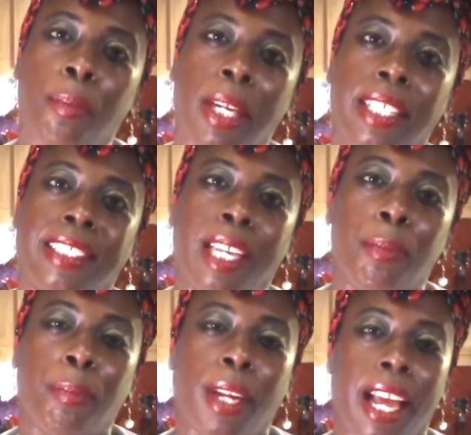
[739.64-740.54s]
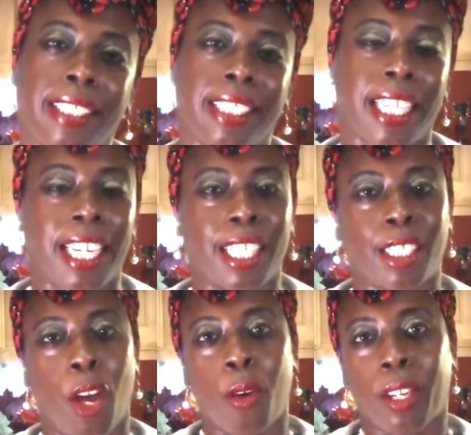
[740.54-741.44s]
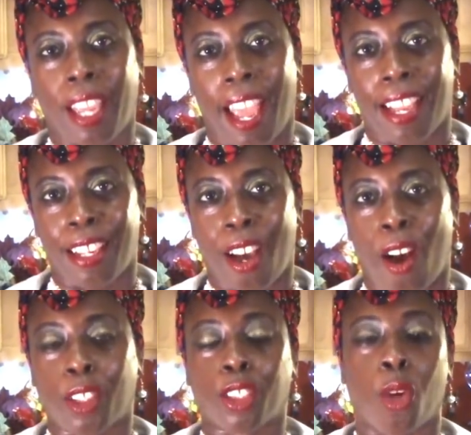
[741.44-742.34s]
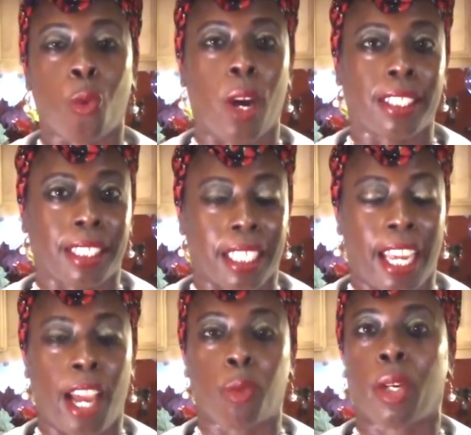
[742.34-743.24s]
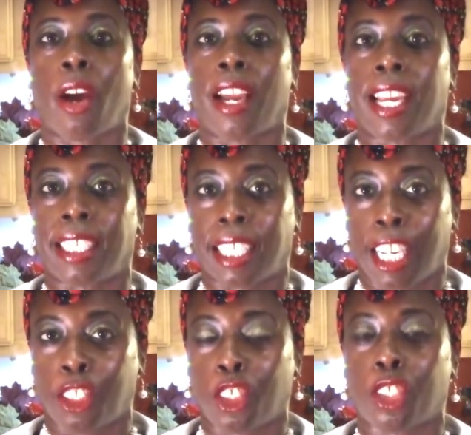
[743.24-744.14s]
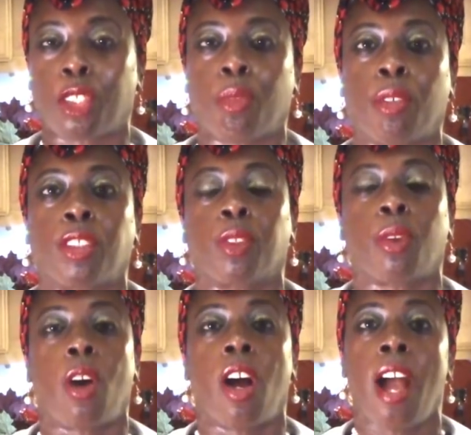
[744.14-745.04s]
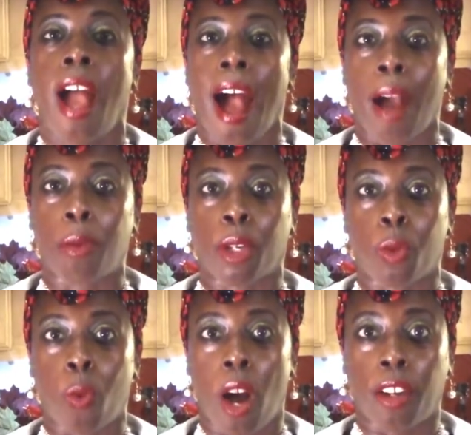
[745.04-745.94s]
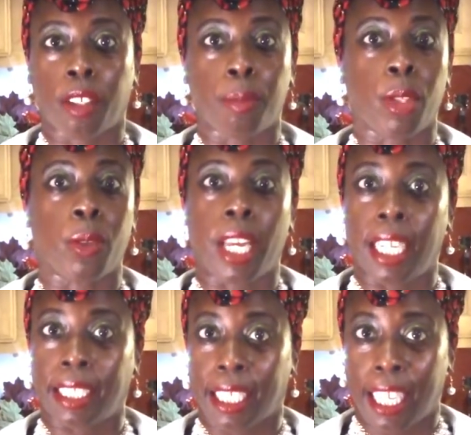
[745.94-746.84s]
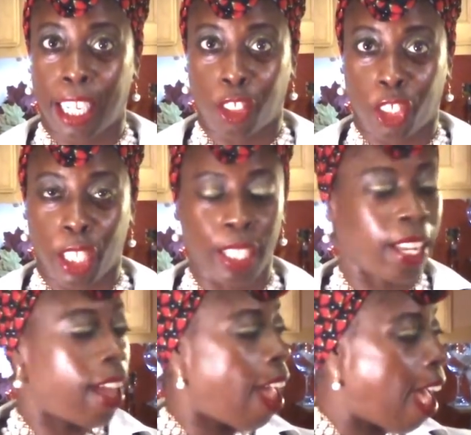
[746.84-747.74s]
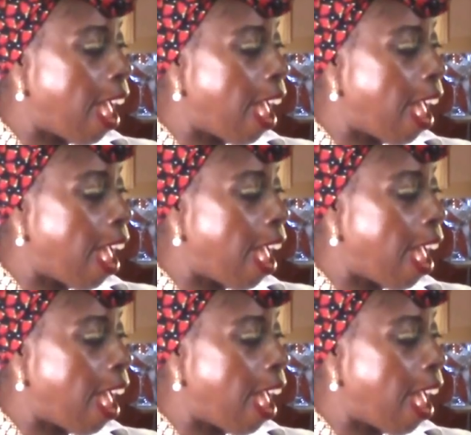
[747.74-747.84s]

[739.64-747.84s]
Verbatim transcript: Peace and blessings. Okay, y'all. So once again, we are in the kitchen. So first of all, I want to welcome you in the kitchen.